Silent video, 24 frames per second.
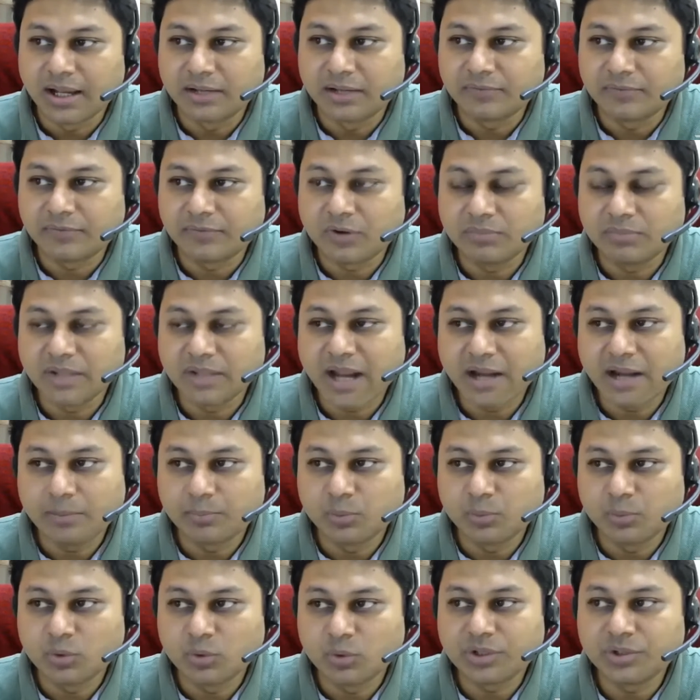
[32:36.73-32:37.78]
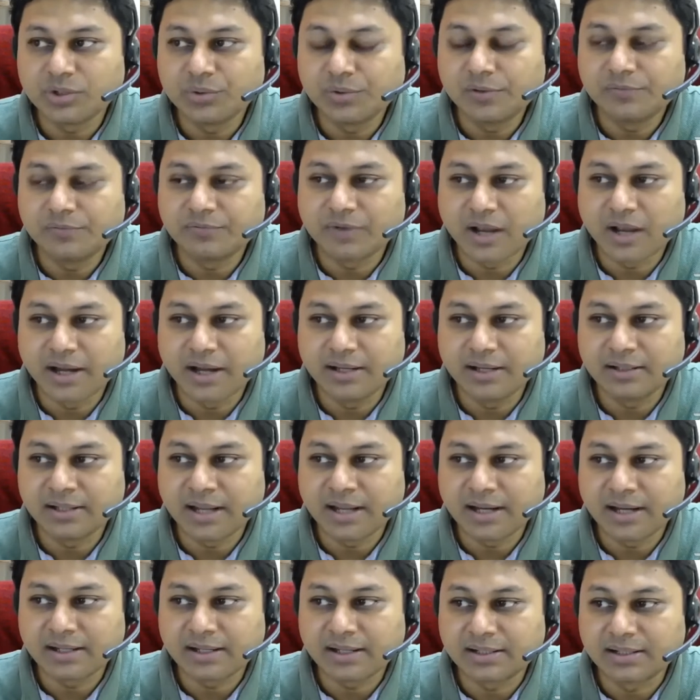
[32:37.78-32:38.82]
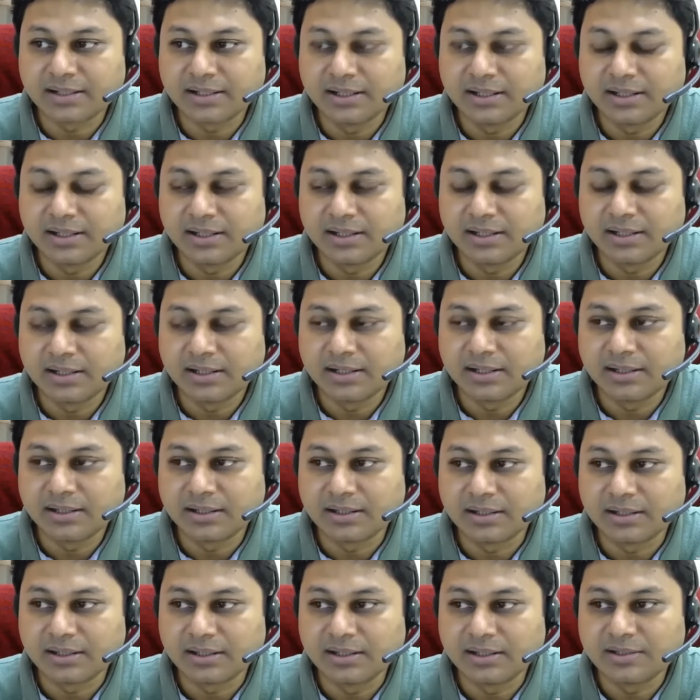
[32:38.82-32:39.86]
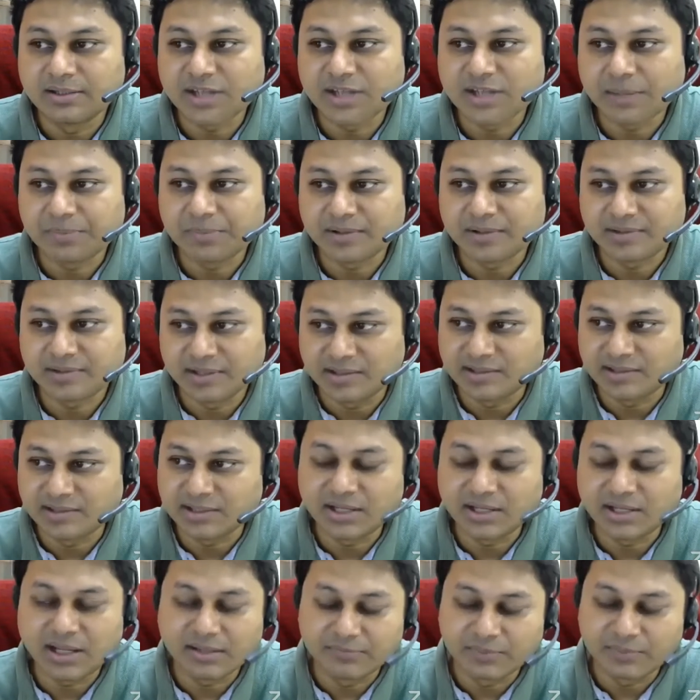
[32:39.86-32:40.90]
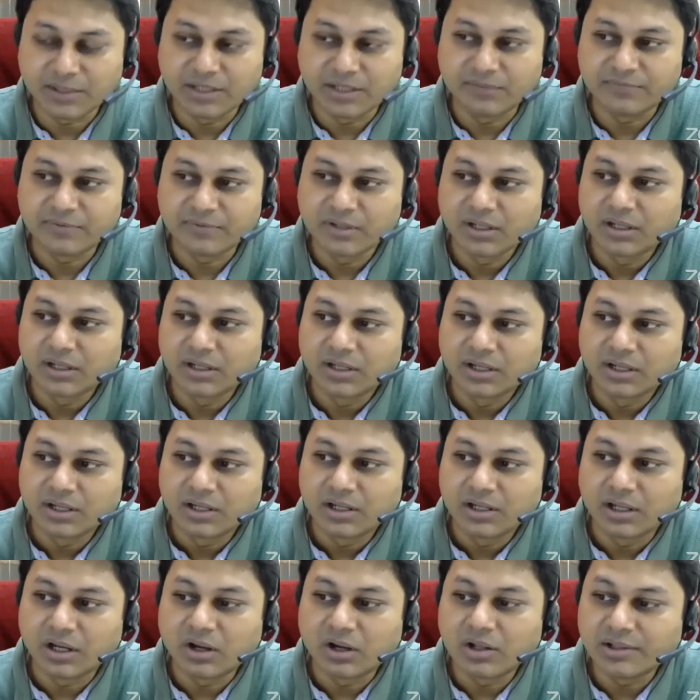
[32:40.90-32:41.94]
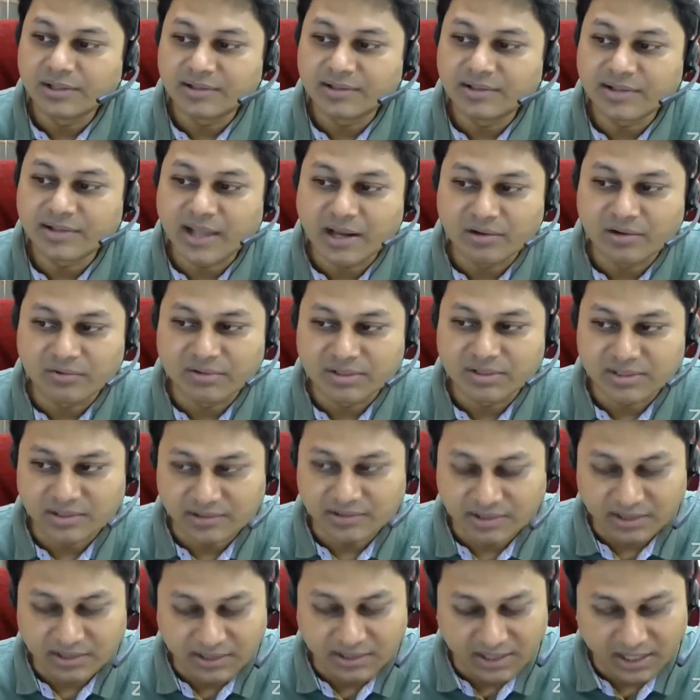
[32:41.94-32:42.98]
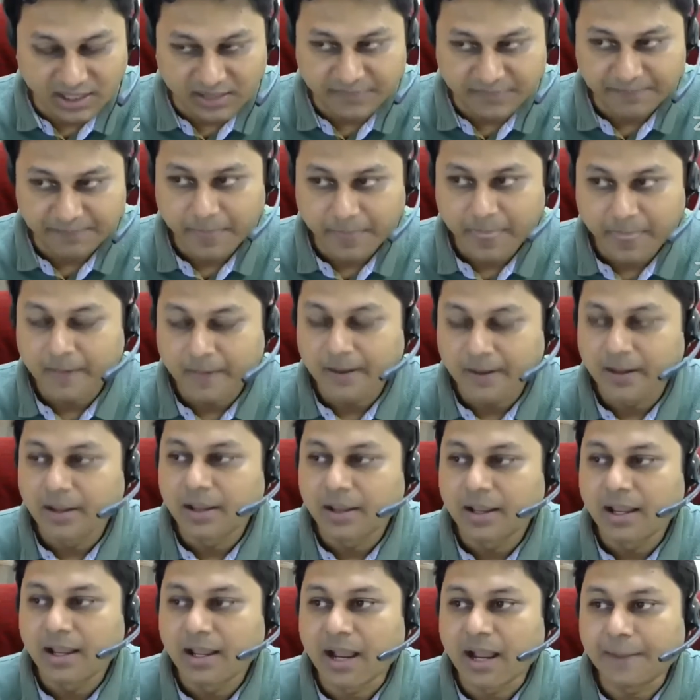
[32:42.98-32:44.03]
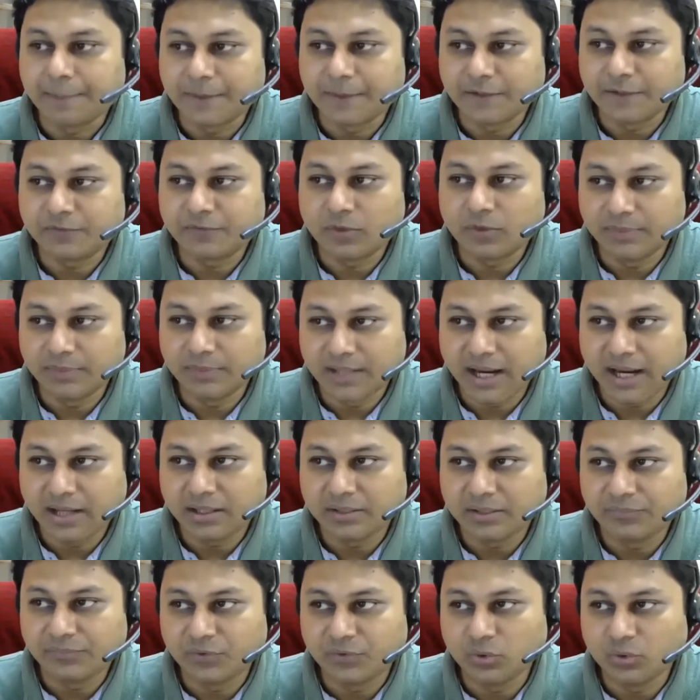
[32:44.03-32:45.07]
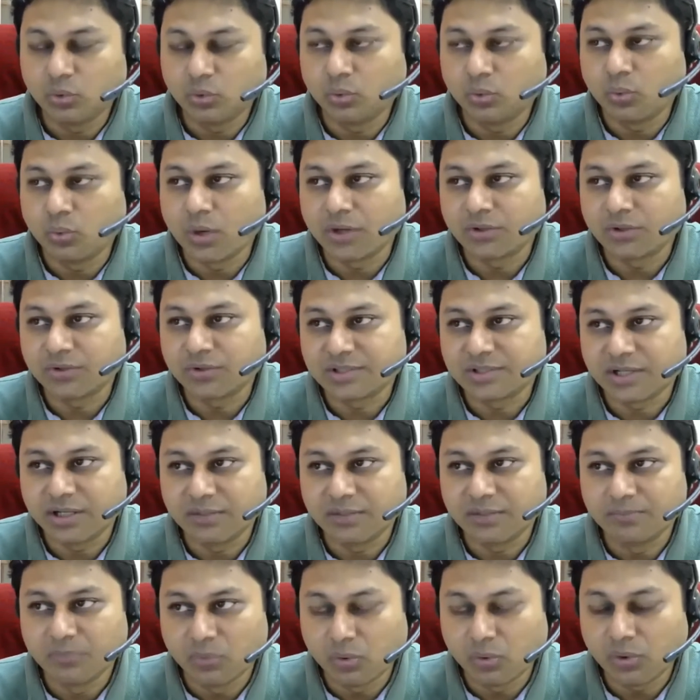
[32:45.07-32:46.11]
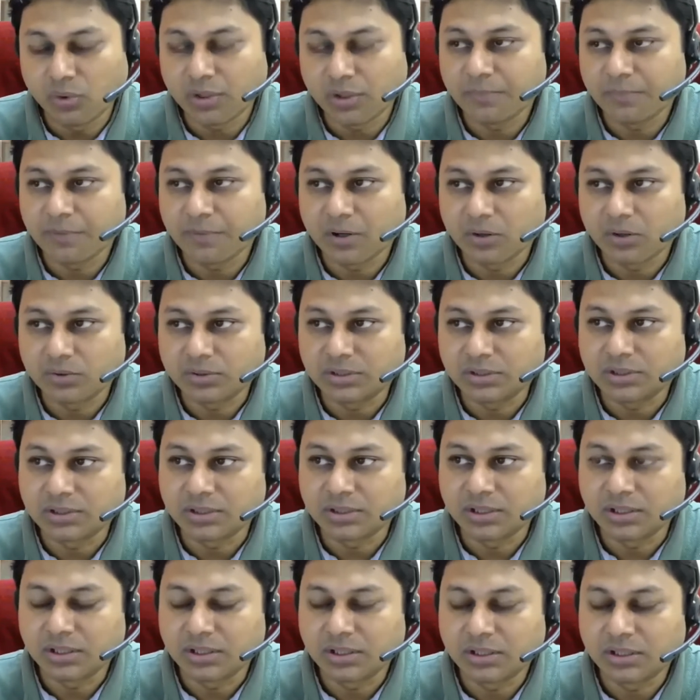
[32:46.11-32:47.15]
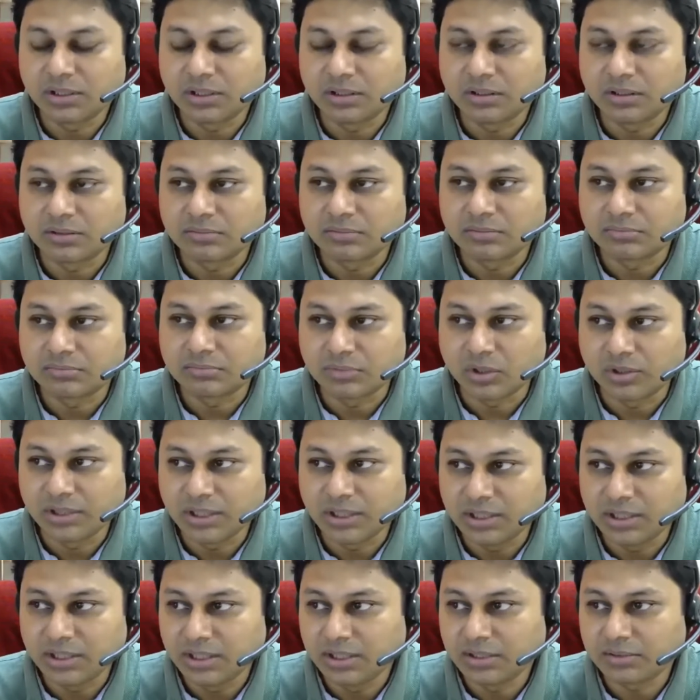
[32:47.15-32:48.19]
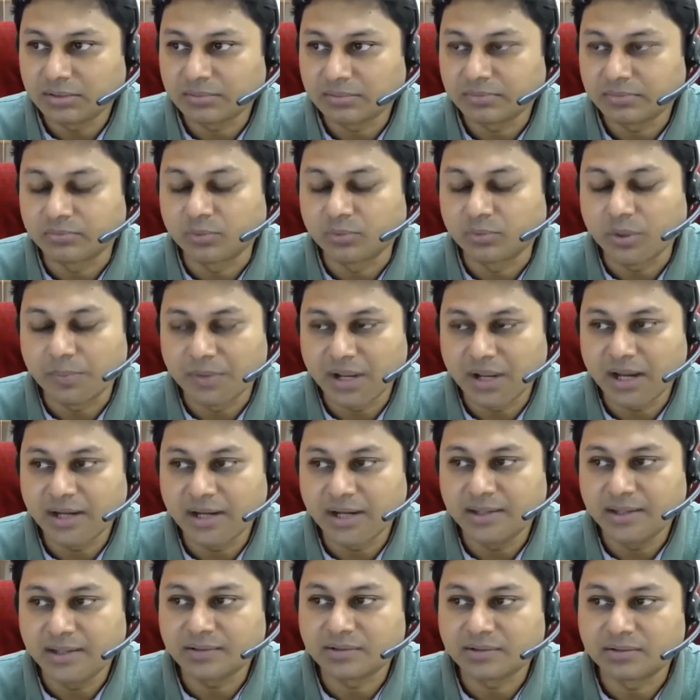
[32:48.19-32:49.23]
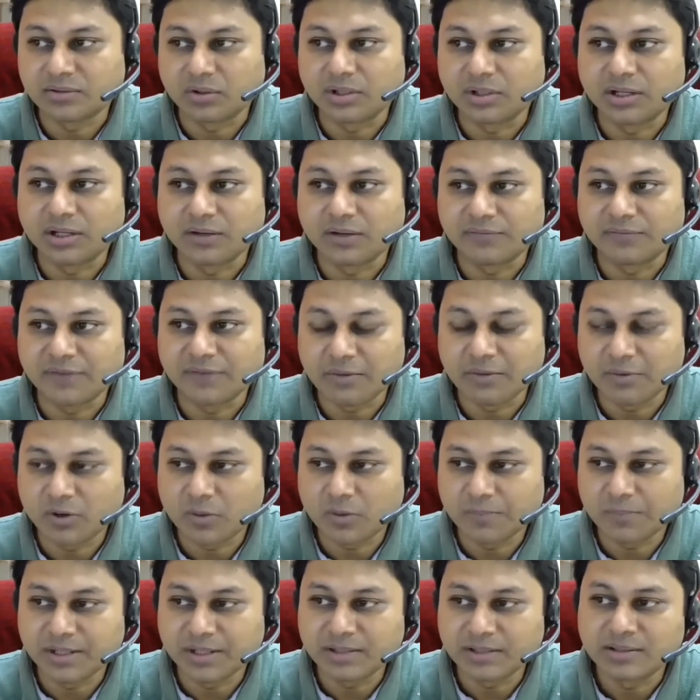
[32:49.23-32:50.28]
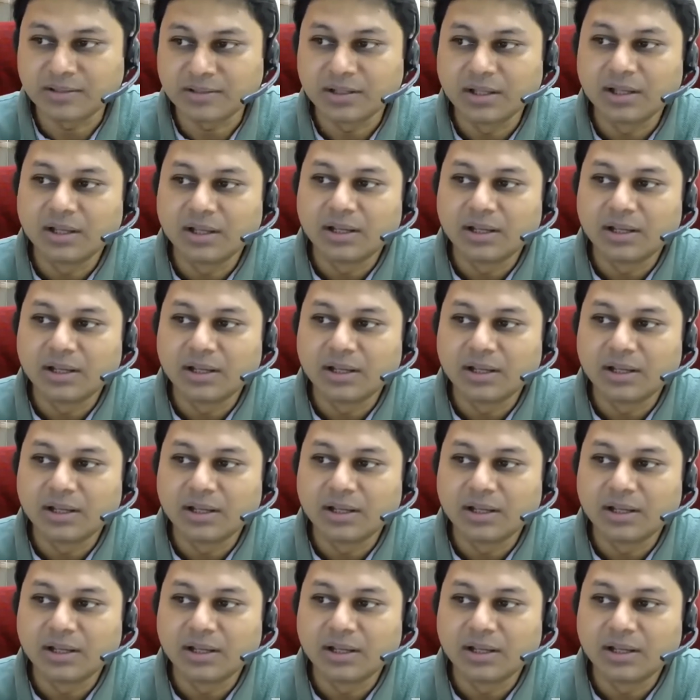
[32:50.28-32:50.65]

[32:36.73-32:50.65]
And from that book, you will find that in chapter 16, I believe, all these calculations are there. Apart from that, if you want to study more about nonlinear waveguides, nonlinear fiber optics,